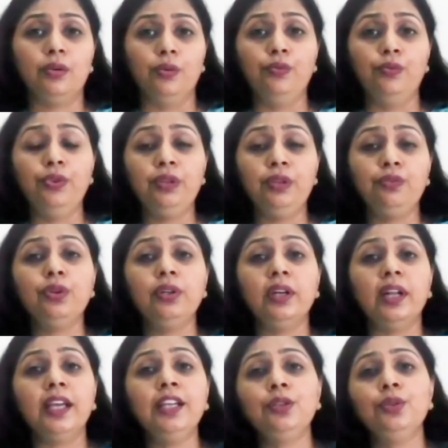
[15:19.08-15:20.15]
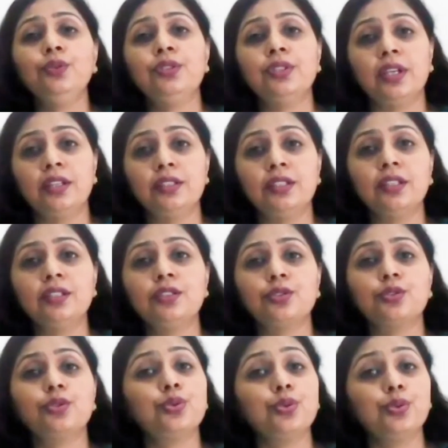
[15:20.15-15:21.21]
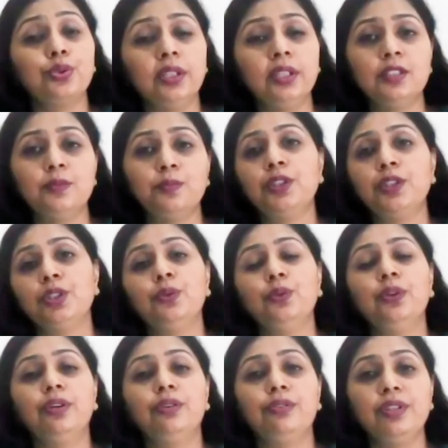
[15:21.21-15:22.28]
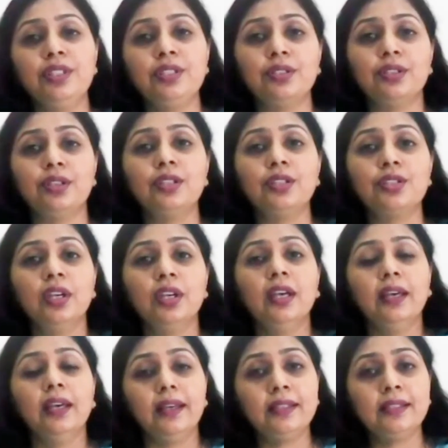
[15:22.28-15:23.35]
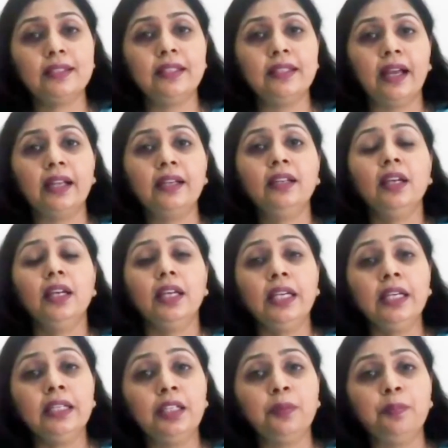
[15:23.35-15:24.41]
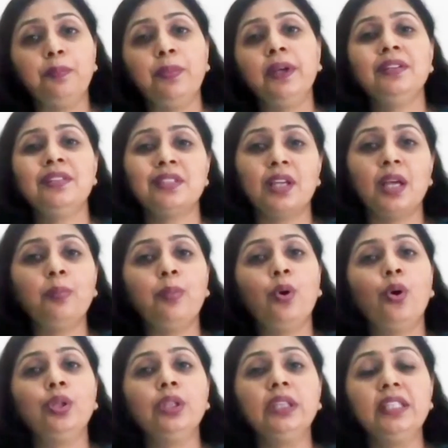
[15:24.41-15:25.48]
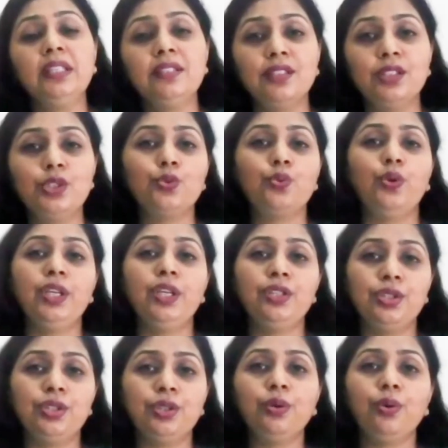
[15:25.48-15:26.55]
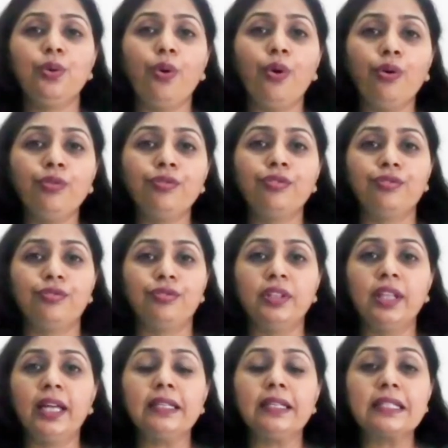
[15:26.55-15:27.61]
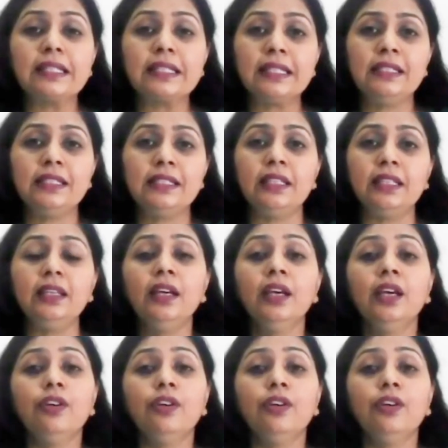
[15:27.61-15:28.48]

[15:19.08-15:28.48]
we would like to suggest through this particular research is that it depends upon the situation of that city,